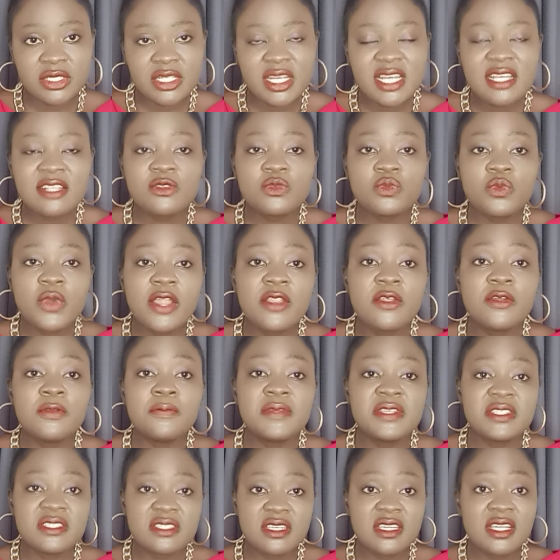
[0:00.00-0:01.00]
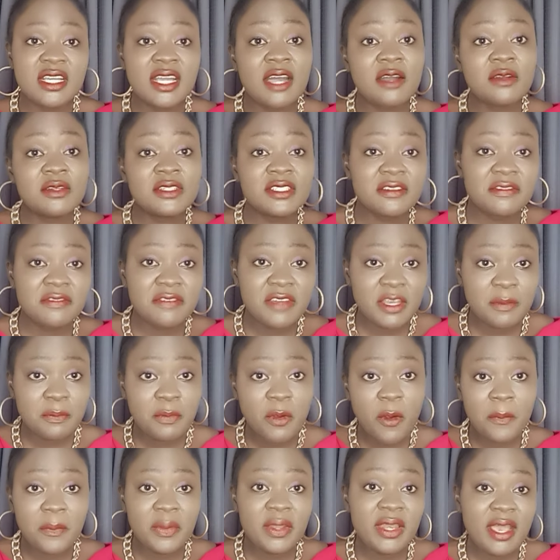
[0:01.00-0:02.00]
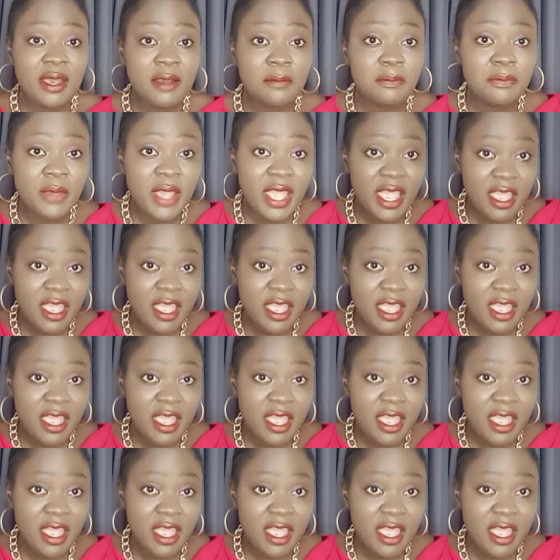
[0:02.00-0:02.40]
that's when you'll be seeing counterfeit popping up